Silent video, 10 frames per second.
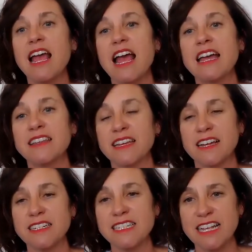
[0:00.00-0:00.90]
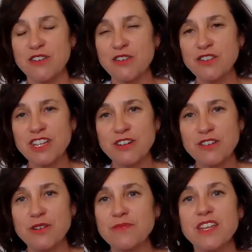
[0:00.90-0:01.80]
And like I said
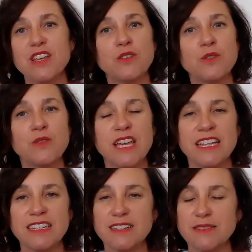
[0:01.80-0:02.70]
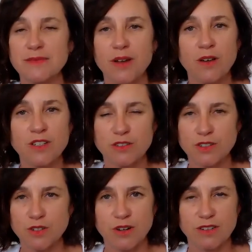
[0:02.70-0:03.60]
earlier, you can also
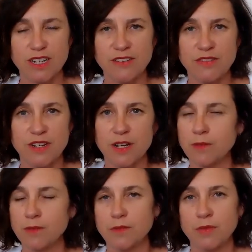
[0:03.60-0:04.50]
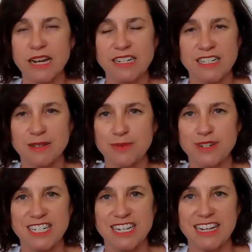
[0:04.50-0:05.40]
start even practice
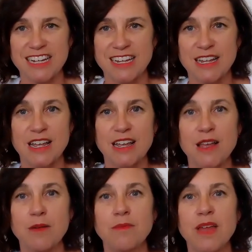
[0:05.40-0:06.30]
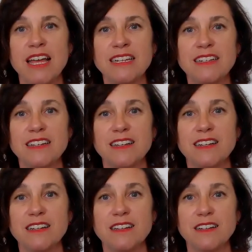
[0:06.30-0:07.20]
appreciating men
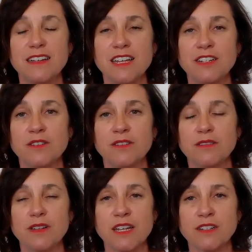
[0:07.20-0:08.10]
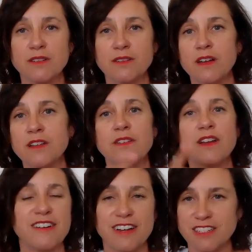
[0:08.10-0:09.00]
in your other
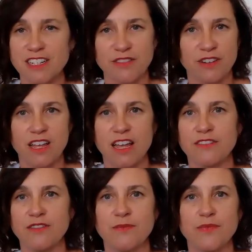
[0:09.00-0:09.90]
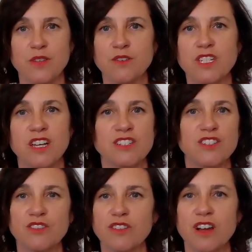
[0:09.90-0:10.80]
areas of your life, your
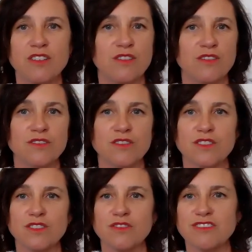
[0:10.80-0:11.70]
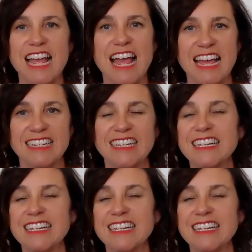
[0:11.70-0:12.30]
sons, your uncles, your dad.